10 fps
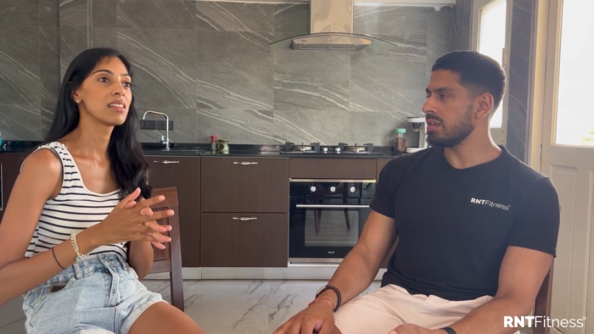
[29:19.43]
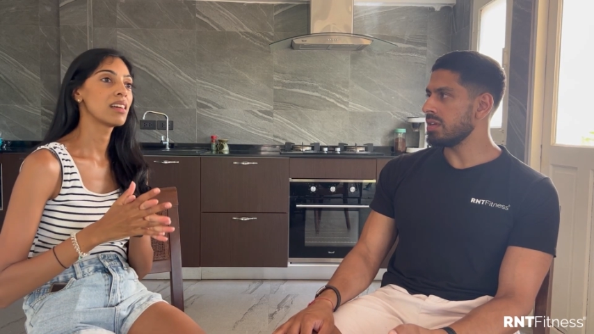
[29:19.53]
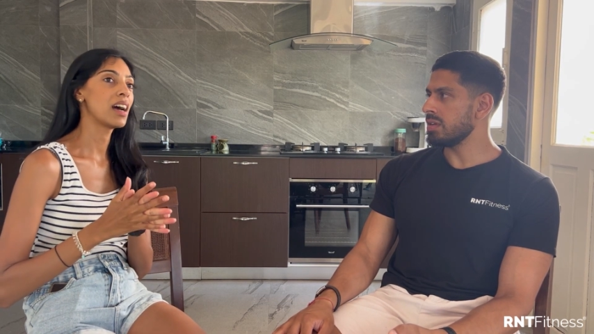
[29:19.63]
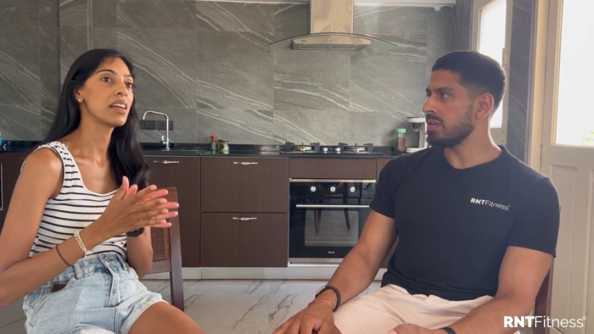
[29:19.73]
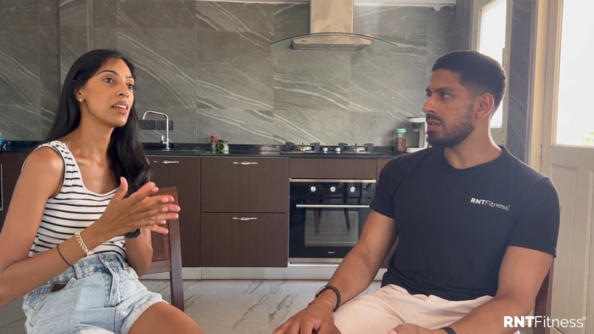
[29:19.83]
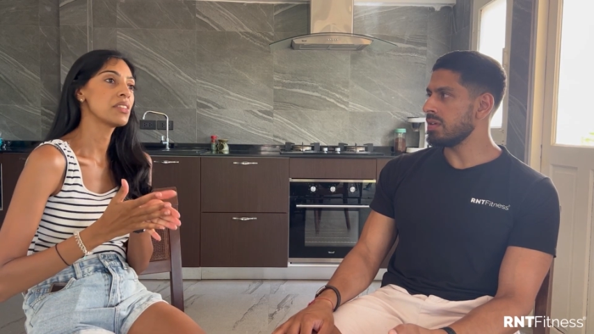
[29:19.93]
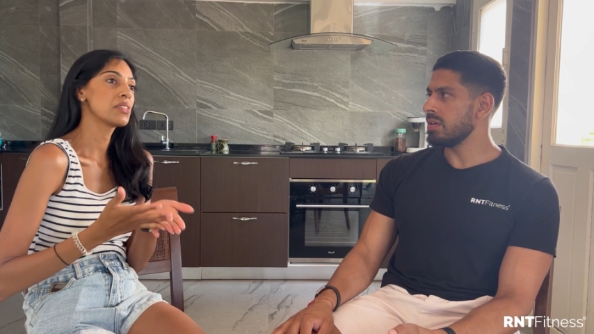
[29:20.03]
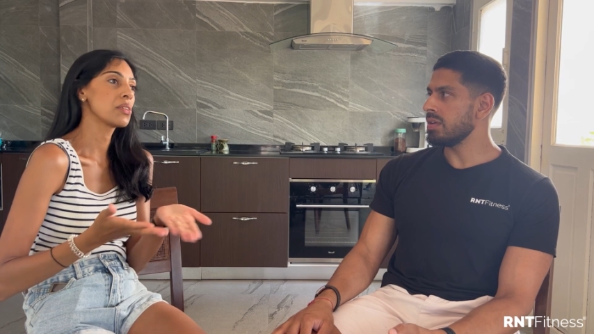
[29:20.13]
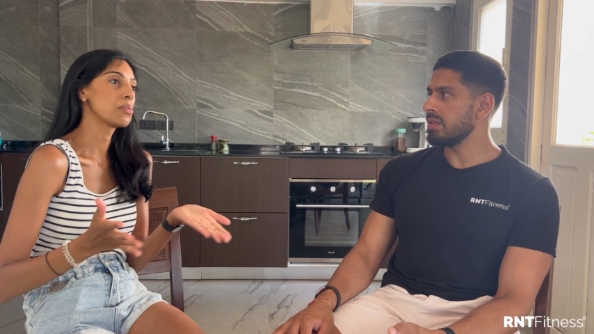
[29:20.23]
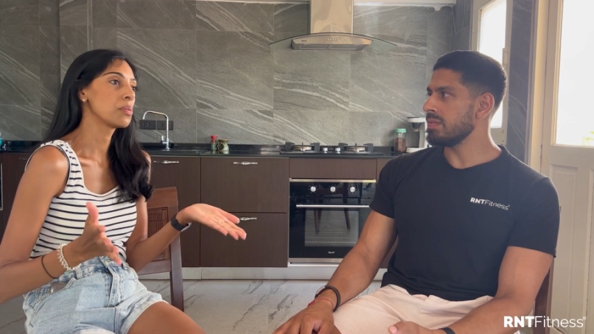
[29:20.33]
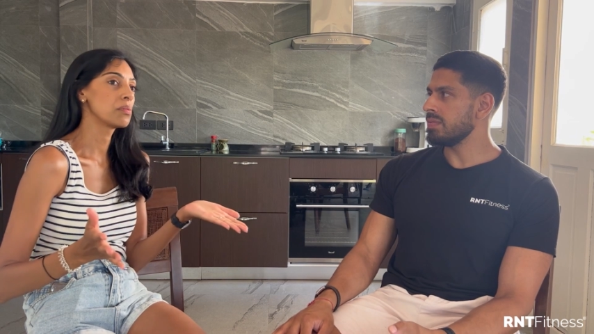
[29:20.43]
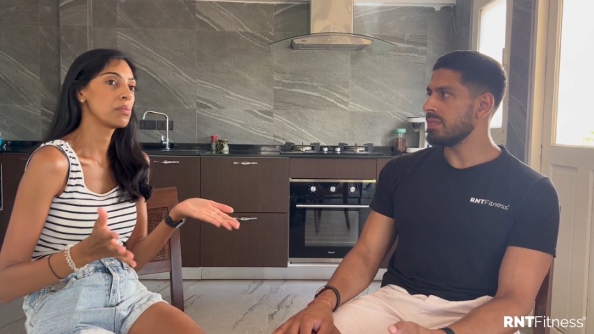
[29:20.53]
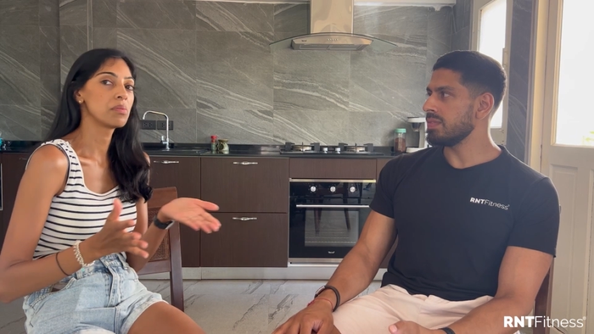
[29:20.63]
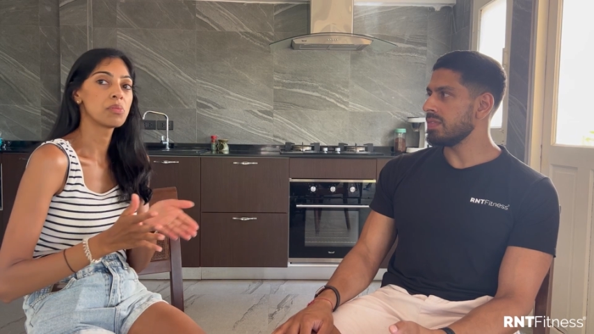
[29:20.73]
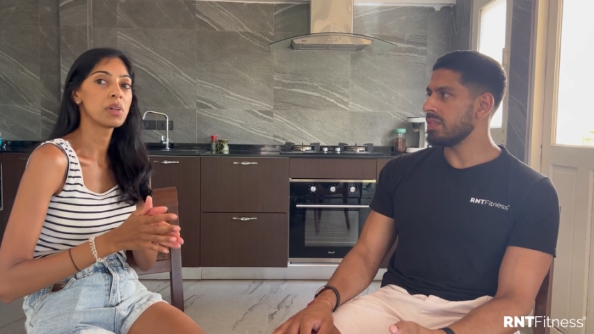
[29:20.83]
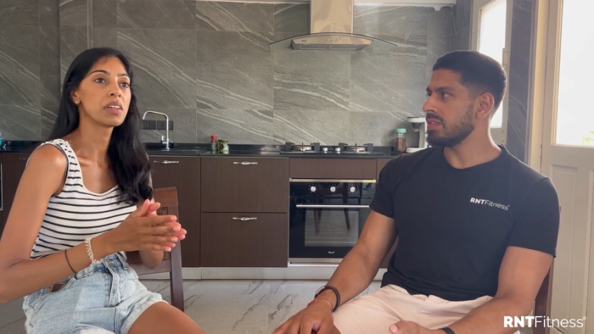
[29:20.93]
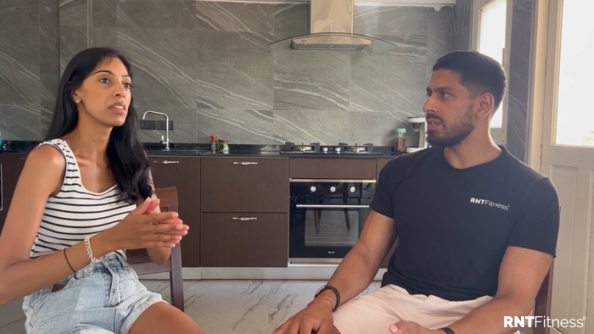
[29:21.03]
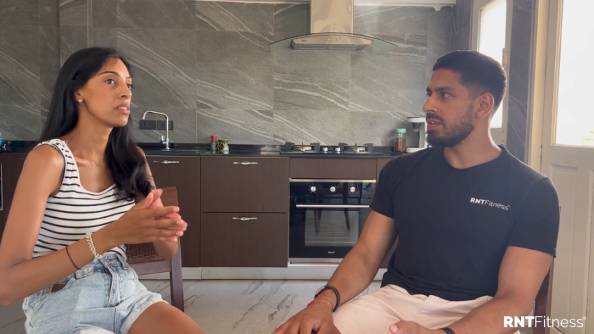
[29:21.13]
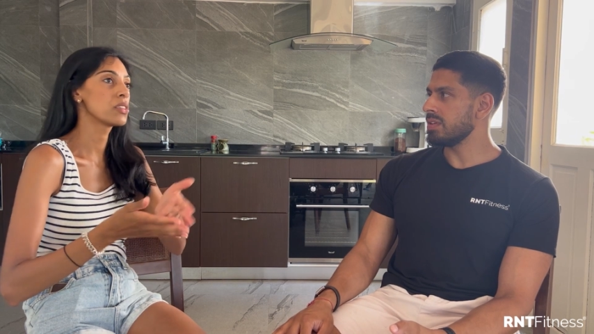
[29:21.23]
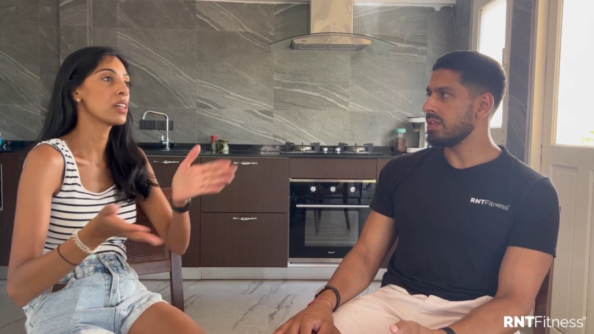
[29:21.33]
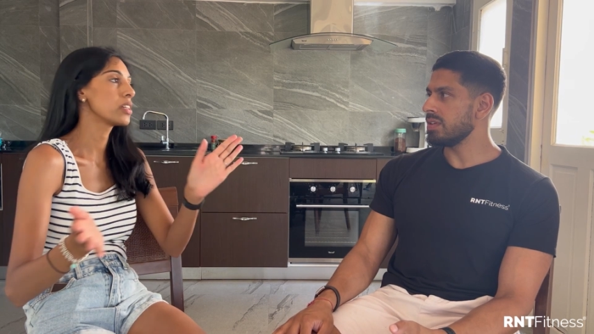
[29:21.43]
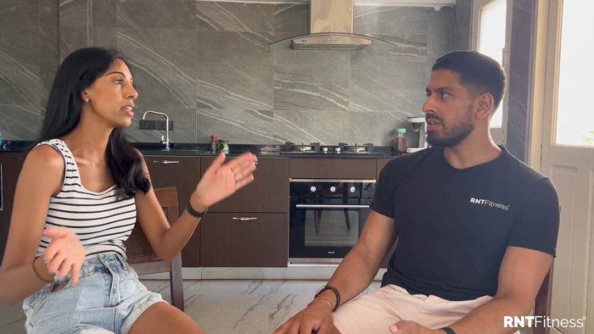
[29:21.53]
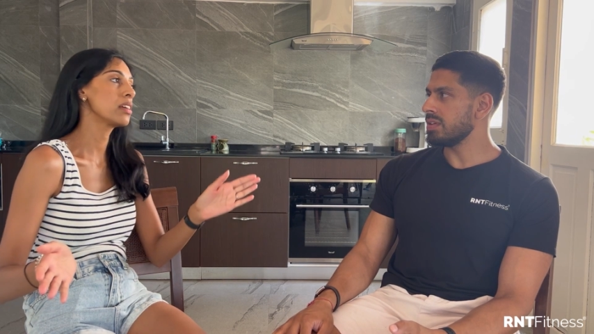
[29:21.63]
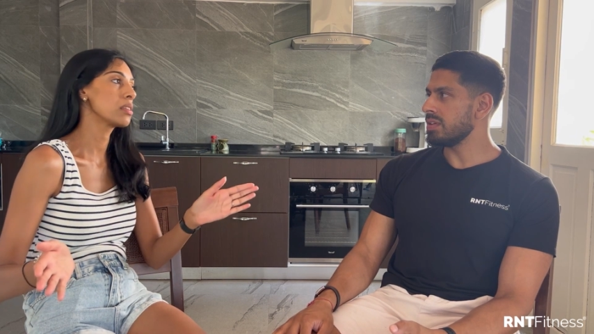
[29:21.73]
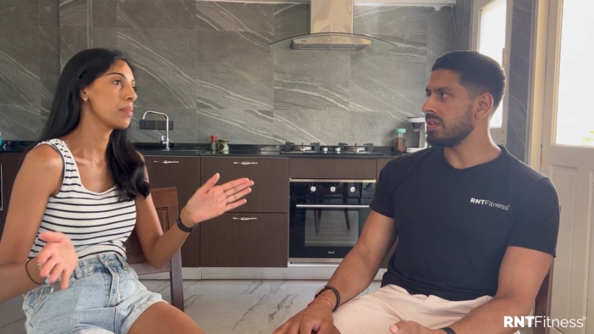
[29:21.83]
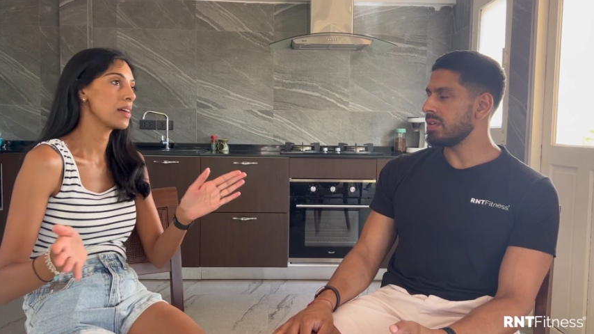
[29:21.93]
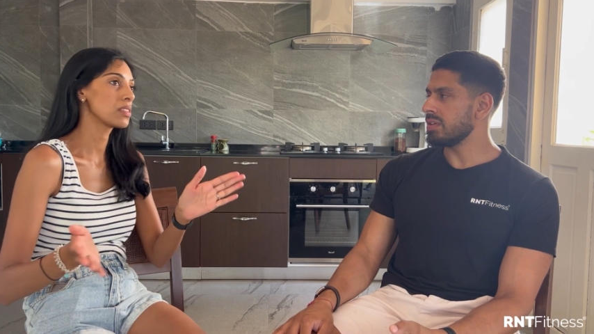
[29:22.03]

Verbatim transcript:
Speaker 1: I, I just don't want to judge any other parents